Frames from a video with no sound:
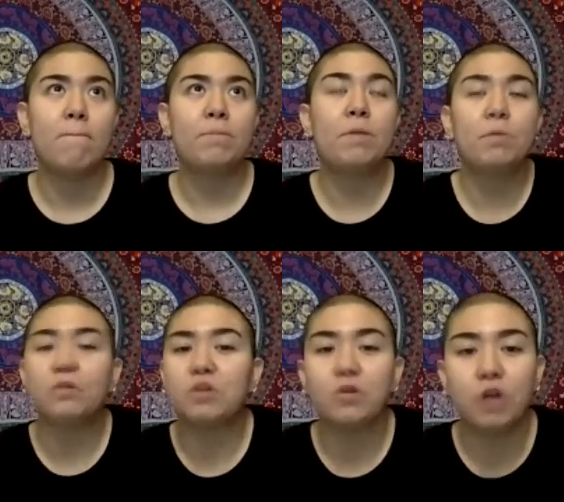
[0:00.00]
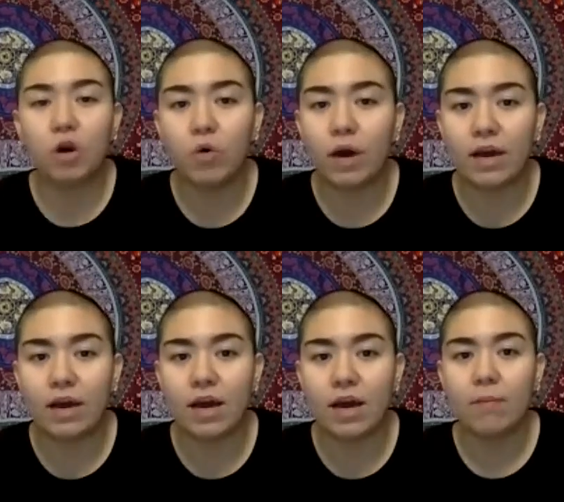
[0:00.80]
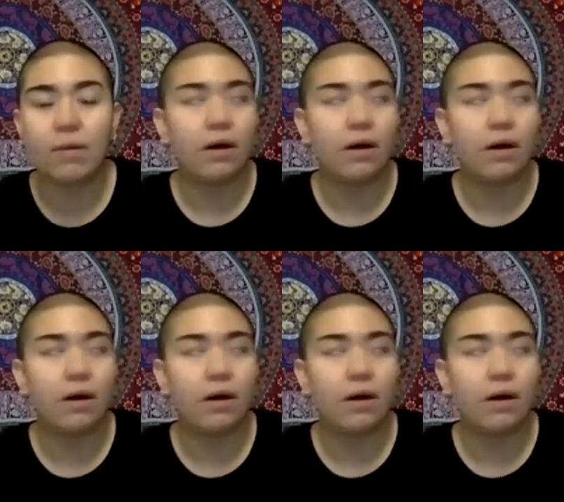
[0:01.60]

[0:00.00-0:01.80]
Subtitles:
people don't know who I am.